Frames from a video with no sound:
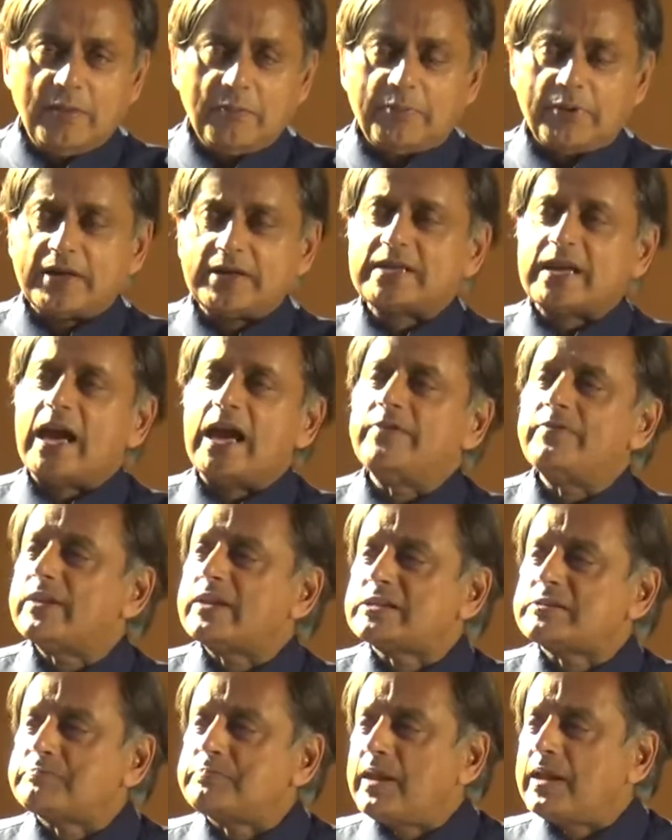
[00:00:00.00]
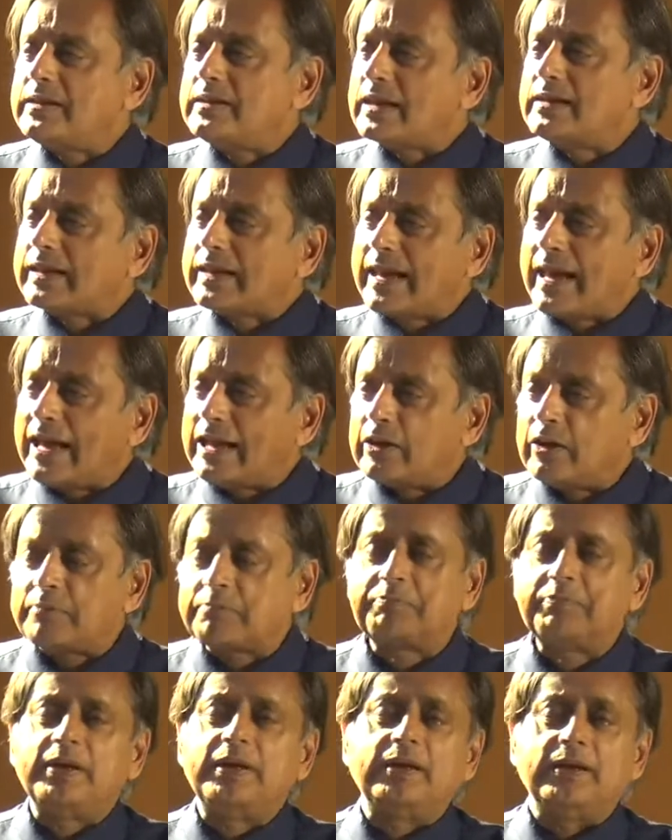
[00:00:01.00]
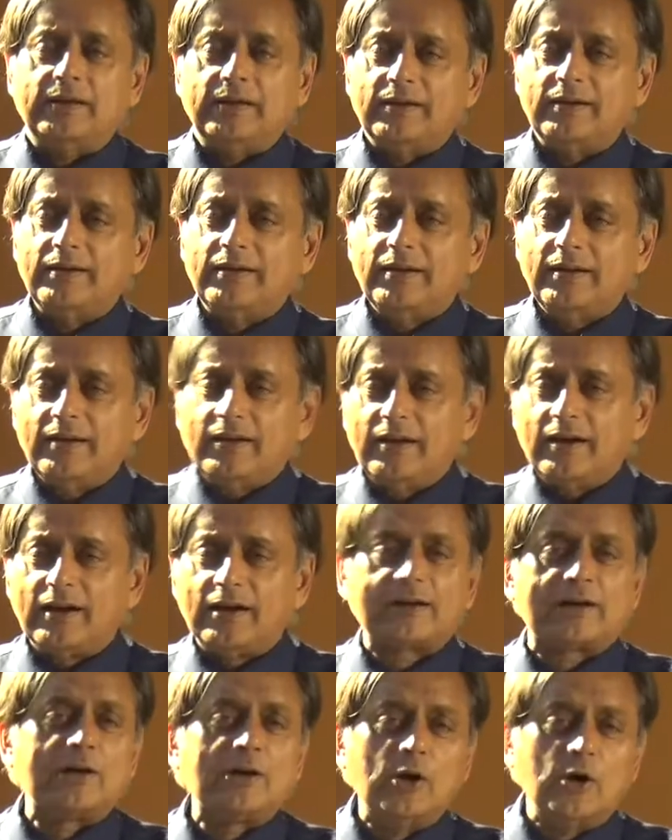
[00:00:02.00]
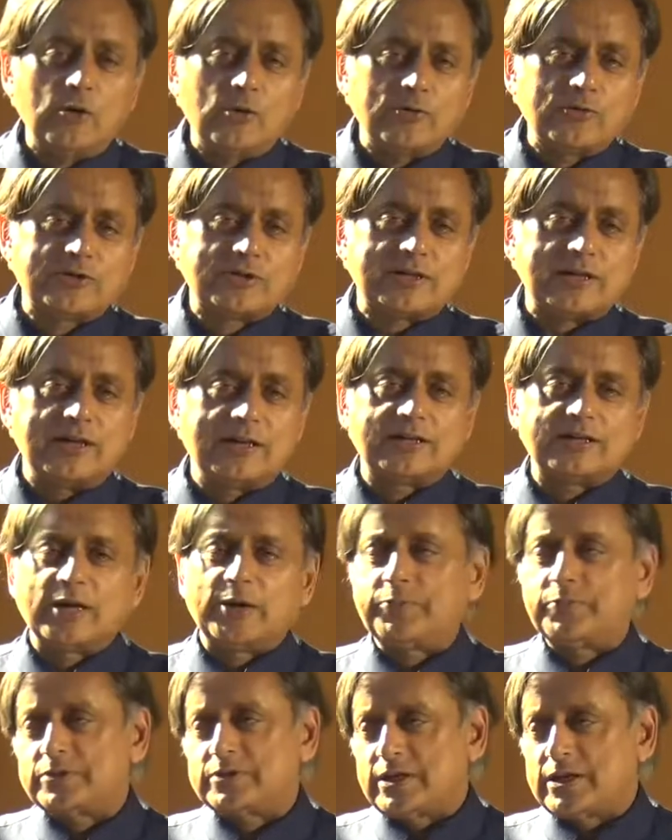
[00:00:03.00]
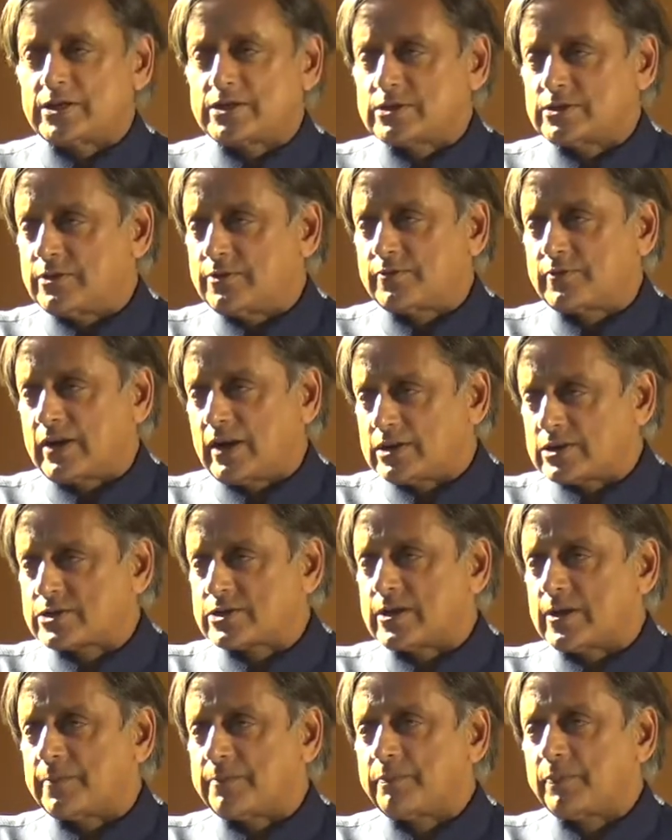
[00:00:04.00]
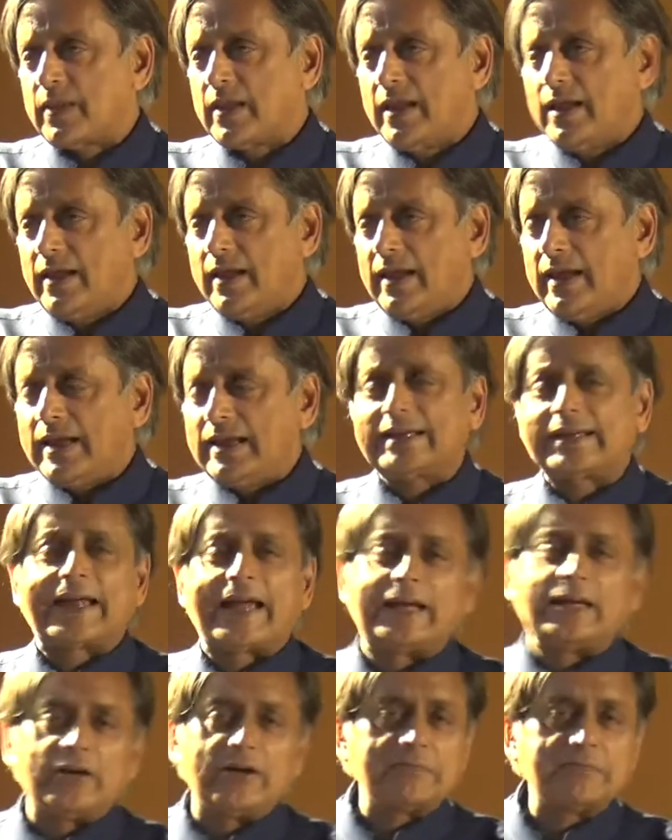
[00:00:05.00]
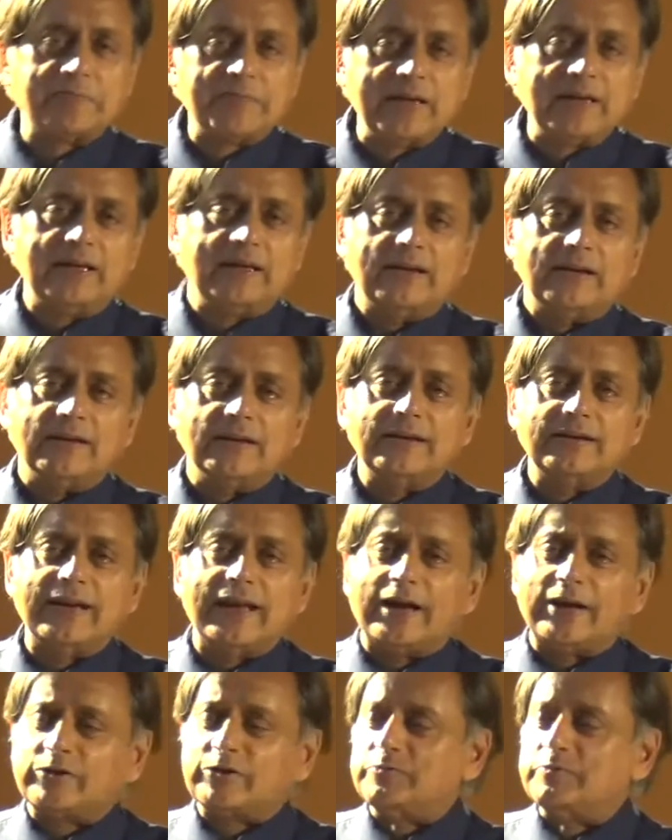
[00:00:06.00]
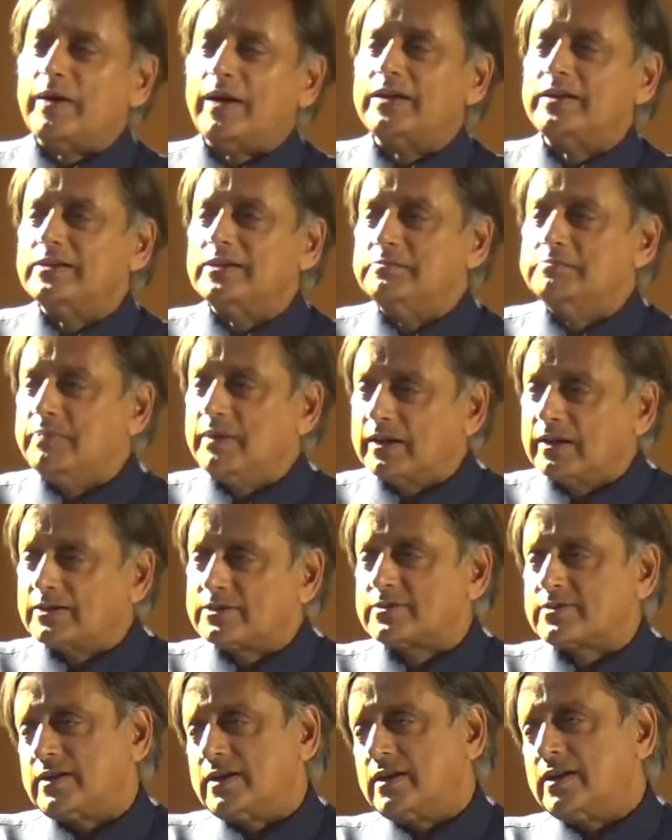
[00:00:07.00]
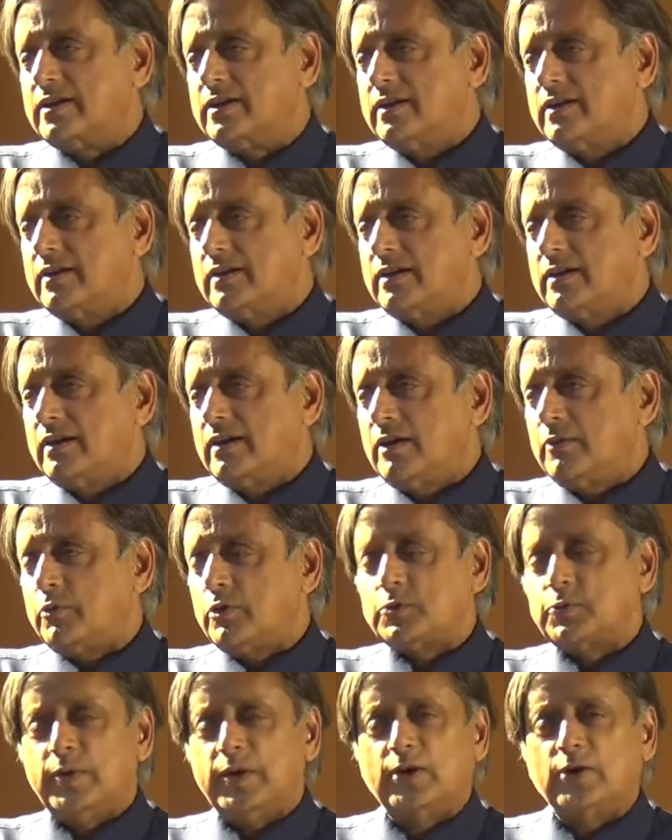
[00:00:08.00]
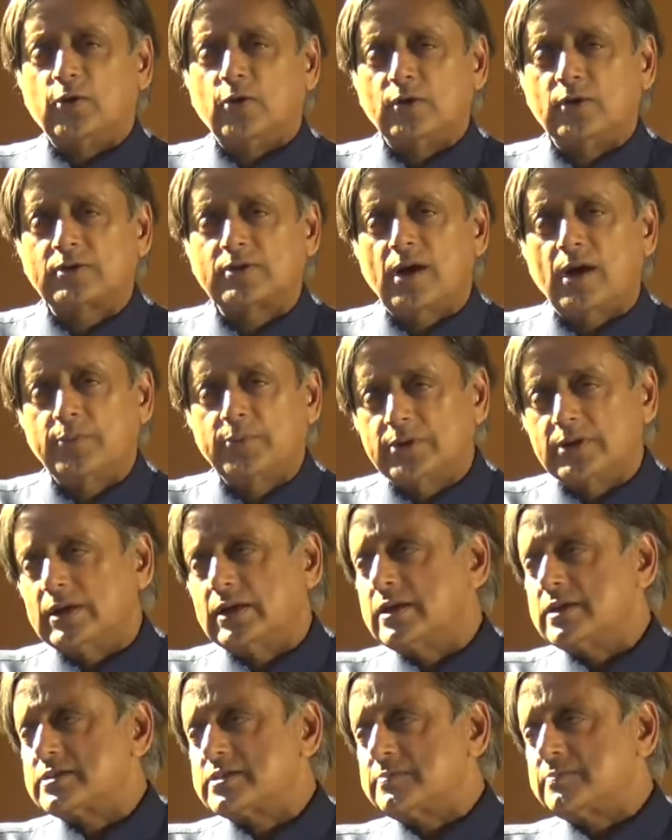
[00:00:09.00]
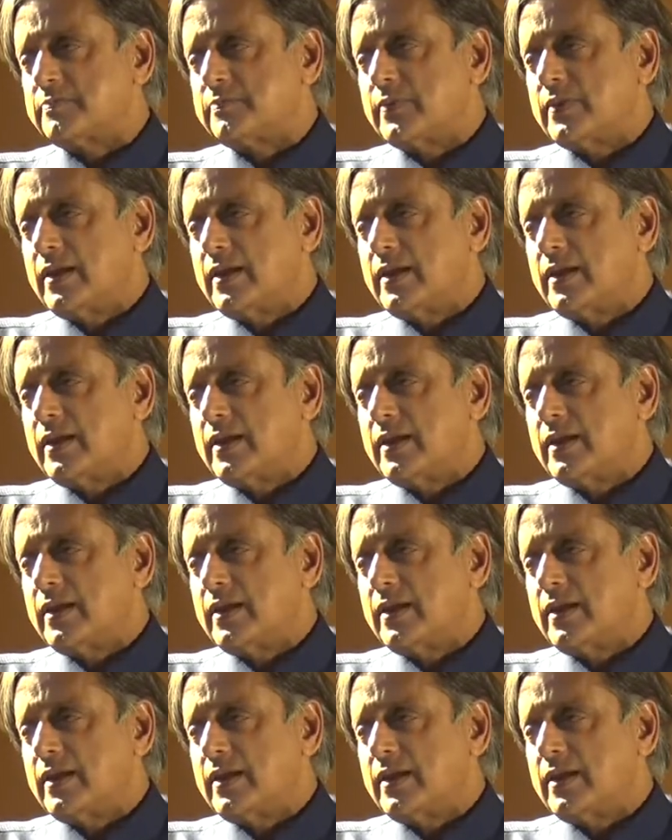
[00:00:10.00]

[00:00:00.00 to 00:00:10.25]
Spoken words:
But as I have explained, it cannot be a closed interpretation of culture. It cannot be narrow-minded bigotry of what we call communalism.